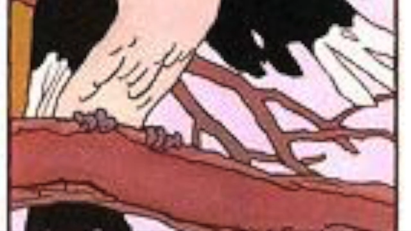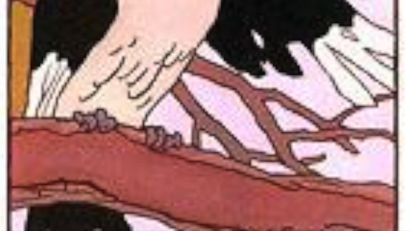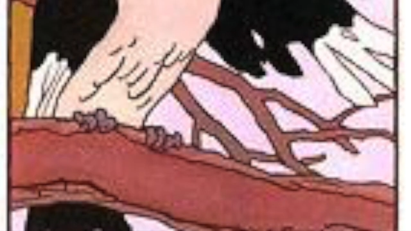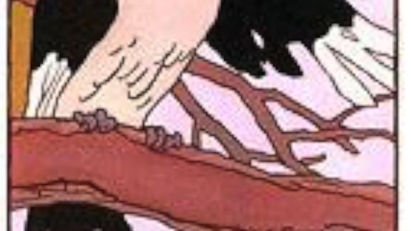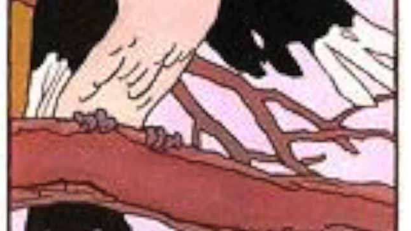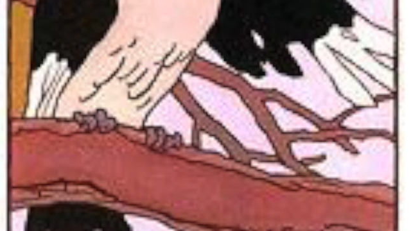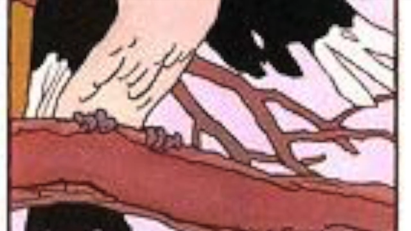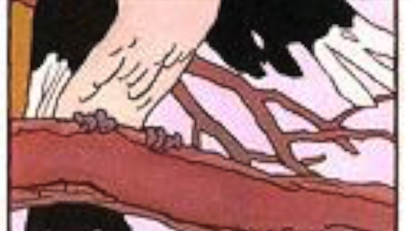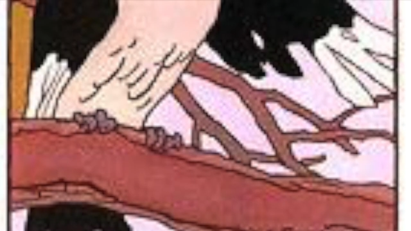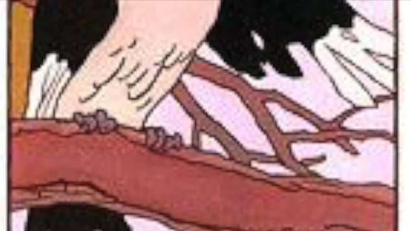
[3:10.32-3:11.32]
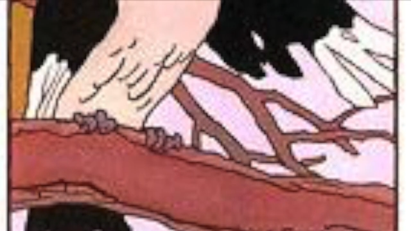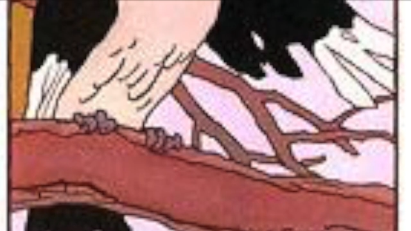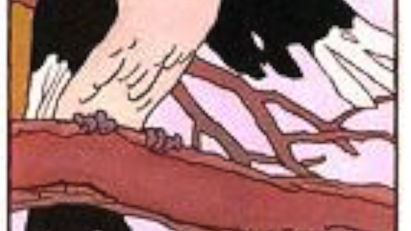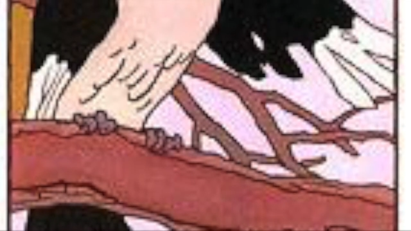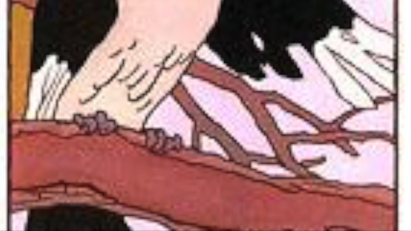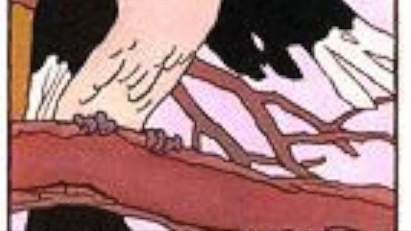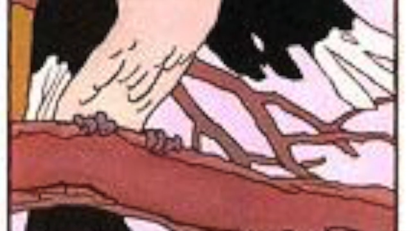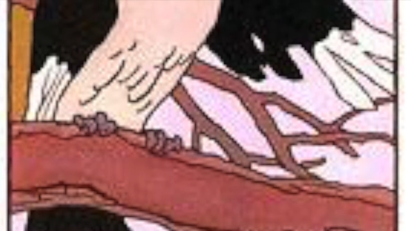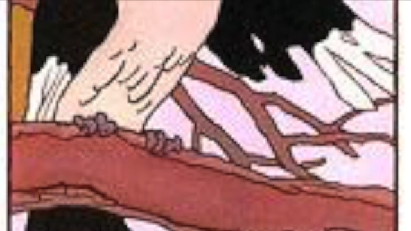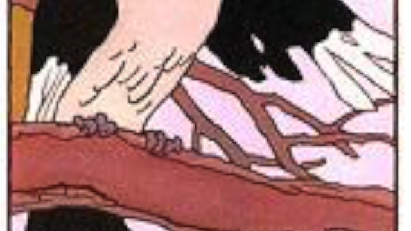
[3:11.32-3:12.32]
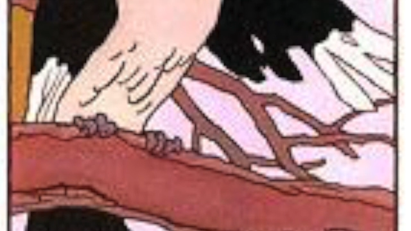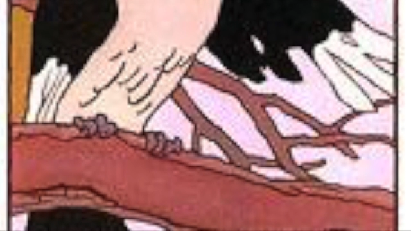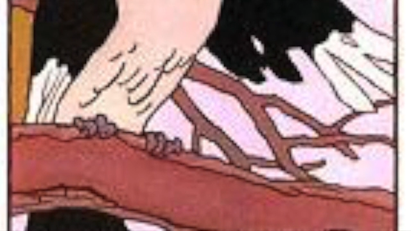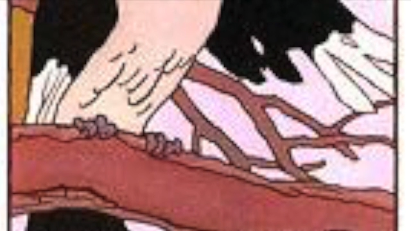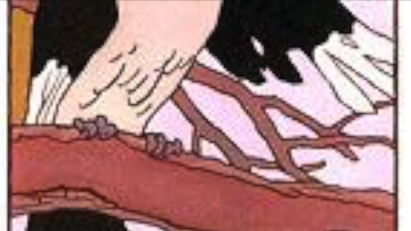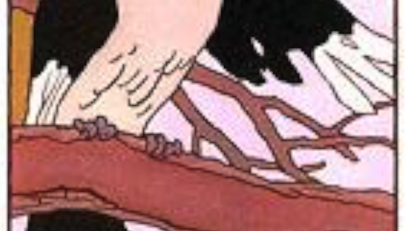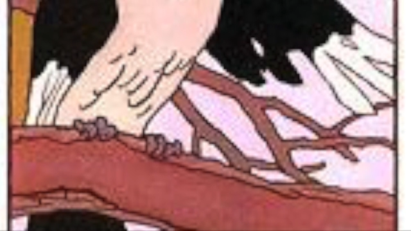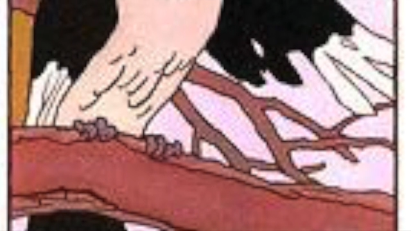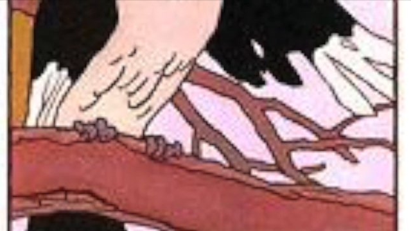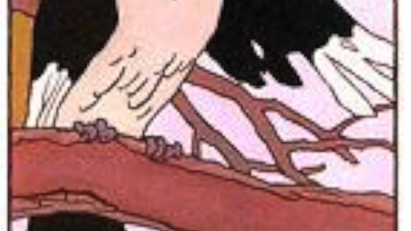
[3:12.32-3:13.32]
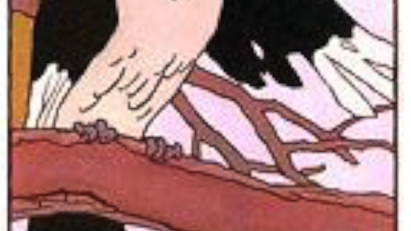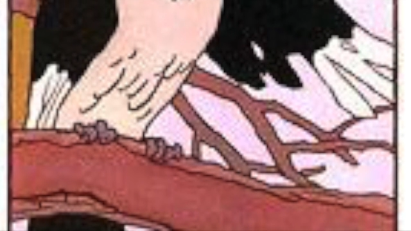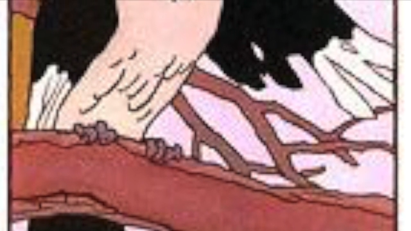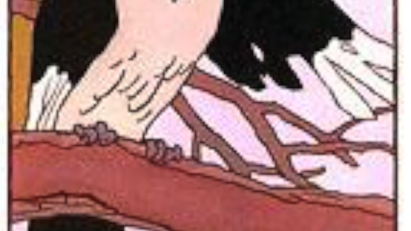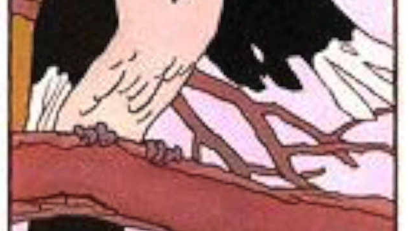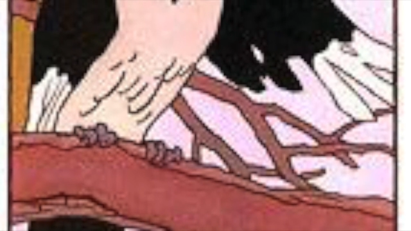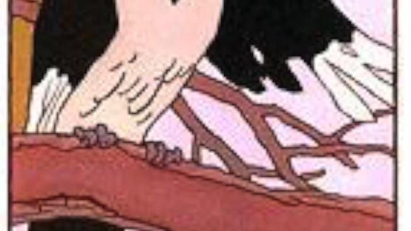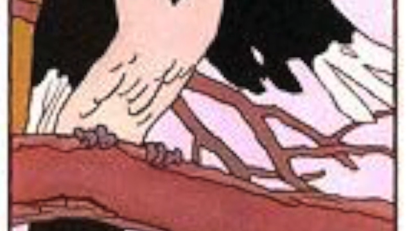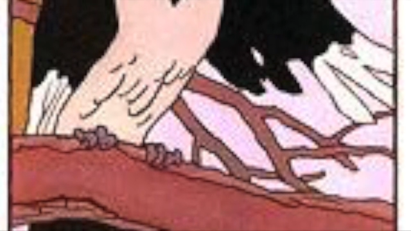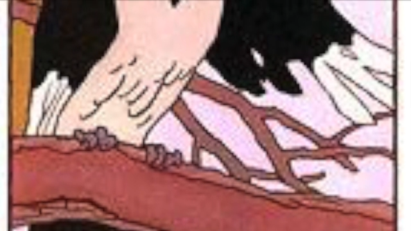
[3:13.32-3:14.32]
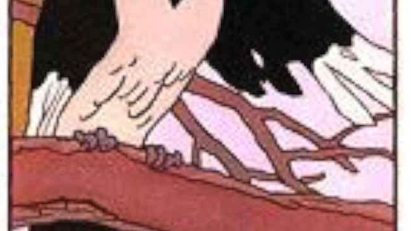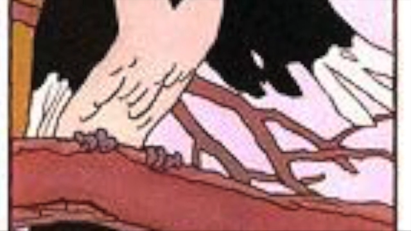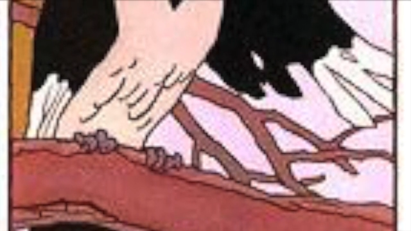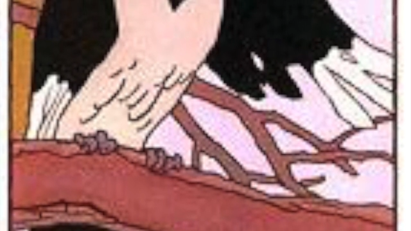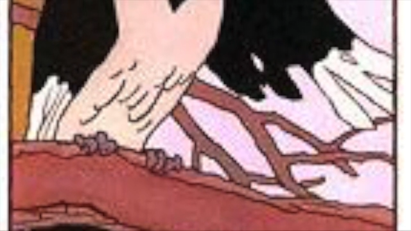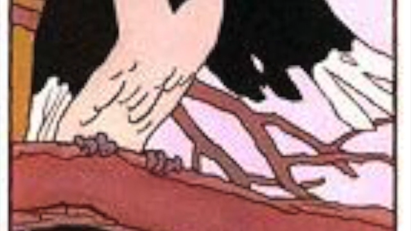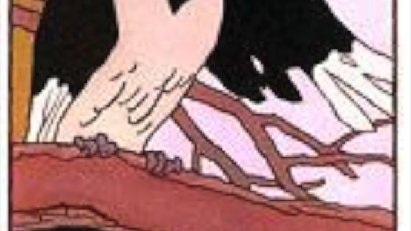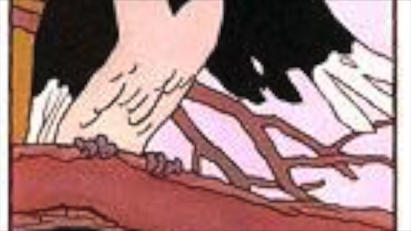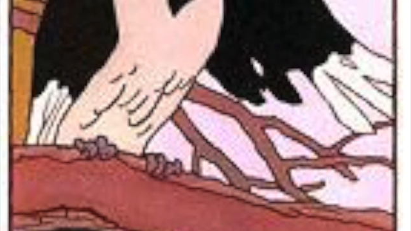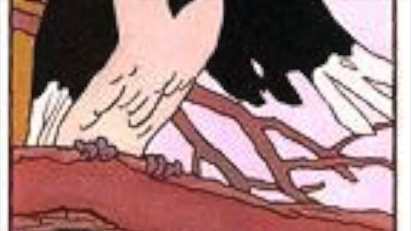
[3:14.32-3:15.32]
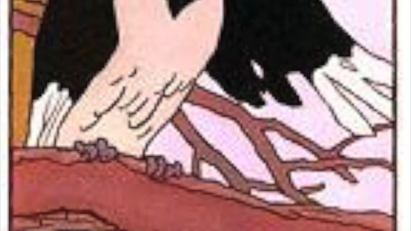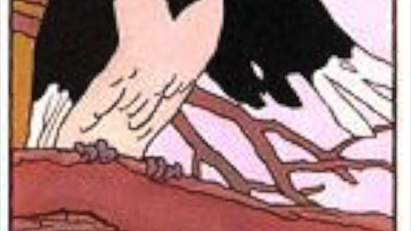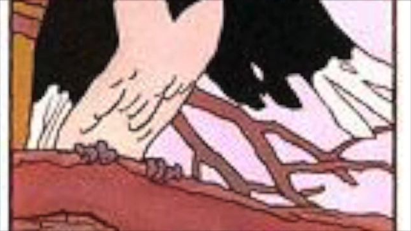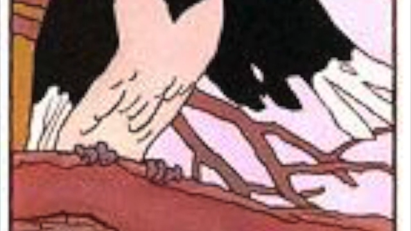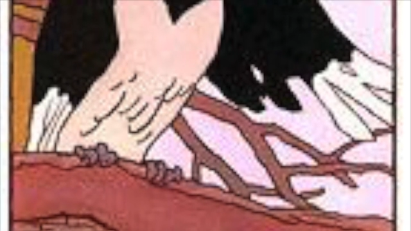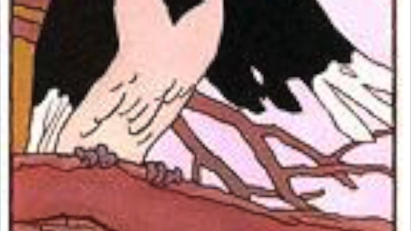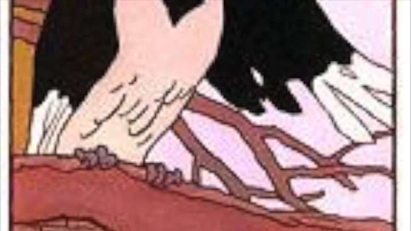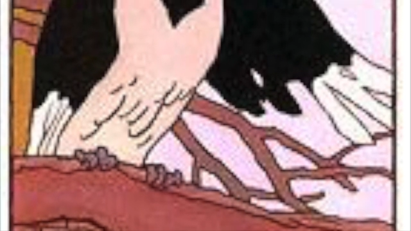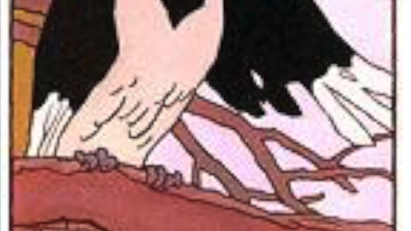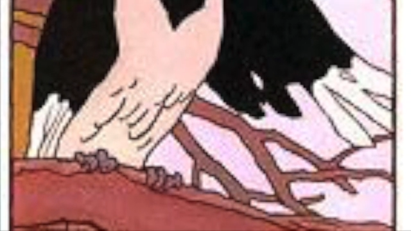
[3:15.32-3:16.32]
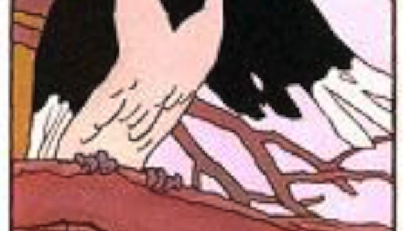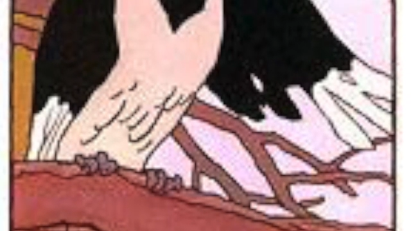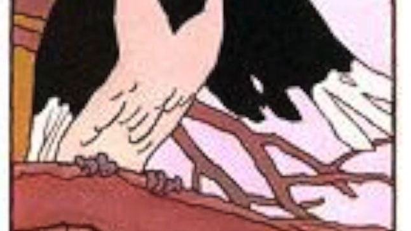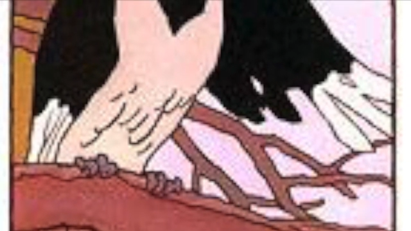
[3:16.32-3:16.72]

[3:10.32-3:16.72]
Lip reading: Nobody's mouth can be seen.